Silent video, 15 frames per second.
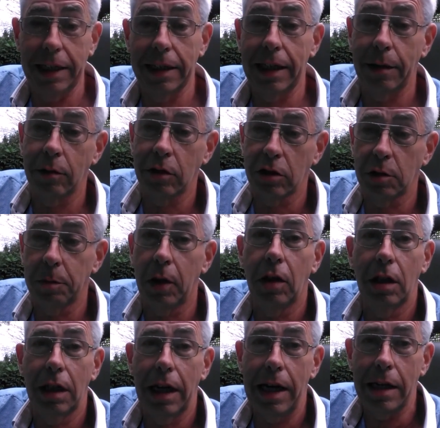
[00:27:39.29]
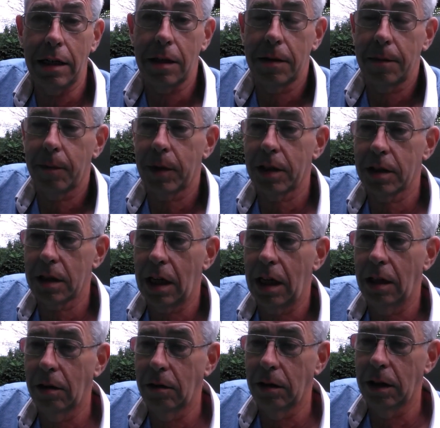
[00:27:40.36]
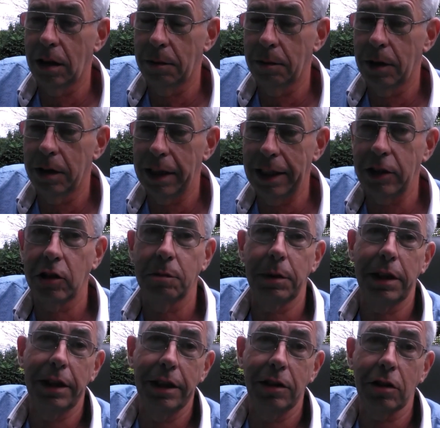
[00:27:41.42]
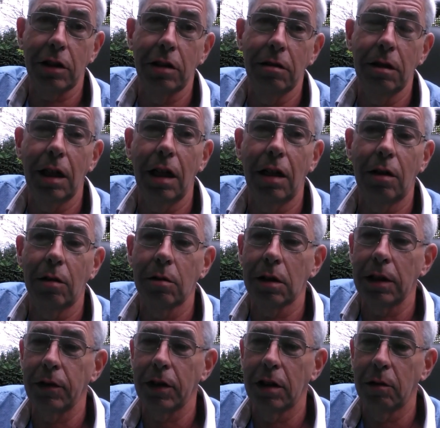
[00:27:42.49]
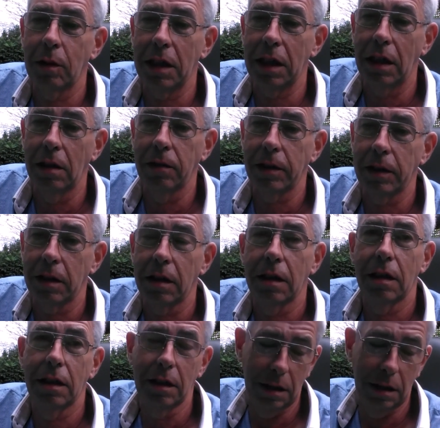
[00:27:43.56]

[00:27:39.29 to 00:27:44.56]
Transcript: again, that was a spot of luck. So that should be here soon. I'll give you a run over